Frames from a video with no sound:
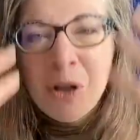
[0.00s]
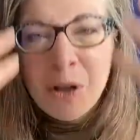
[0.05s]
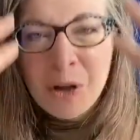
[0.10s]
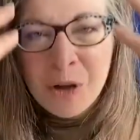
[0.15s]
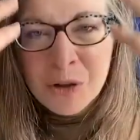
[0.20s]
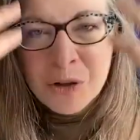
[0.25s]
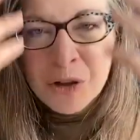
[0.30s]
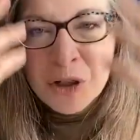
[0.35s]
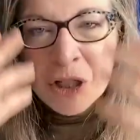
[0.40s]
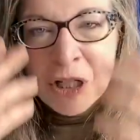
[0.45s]

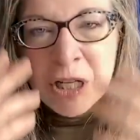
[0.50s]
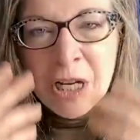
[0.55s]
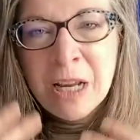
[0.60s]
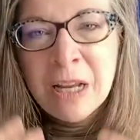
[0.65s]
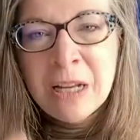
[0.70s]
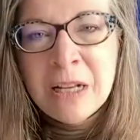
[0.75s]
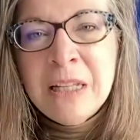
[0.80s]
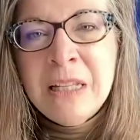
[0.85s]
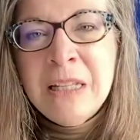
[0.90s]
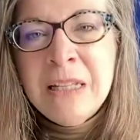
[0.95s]
You're
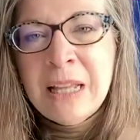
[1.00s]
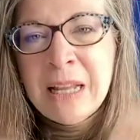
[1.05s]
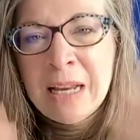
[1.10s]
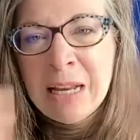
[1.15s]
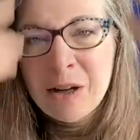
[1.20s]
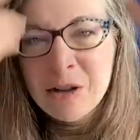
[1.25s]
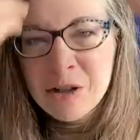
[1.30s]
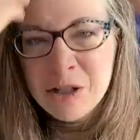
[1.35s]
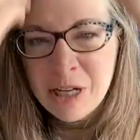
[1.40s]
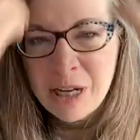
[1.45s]
channeling that
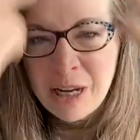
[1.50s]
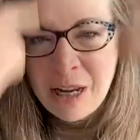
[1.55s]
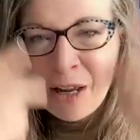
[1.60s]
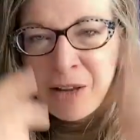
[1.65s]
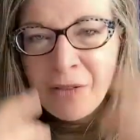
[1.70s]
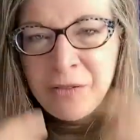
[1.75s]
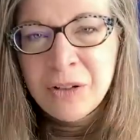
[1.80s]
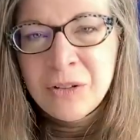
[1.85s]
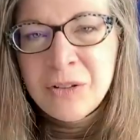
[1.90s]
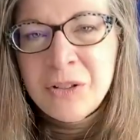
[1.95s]
energy
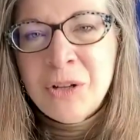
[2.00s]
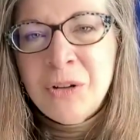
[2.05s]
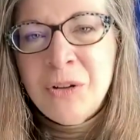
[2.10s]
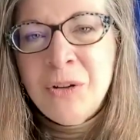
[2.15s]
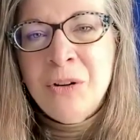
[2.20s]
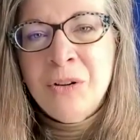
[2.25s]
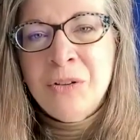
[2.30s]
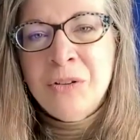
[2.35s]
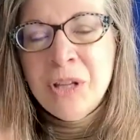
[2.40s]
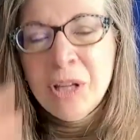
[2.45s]
heaven to
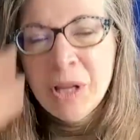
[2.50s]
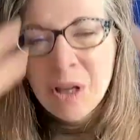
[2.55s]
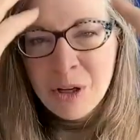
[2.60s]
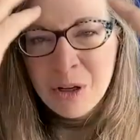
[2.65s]
earth.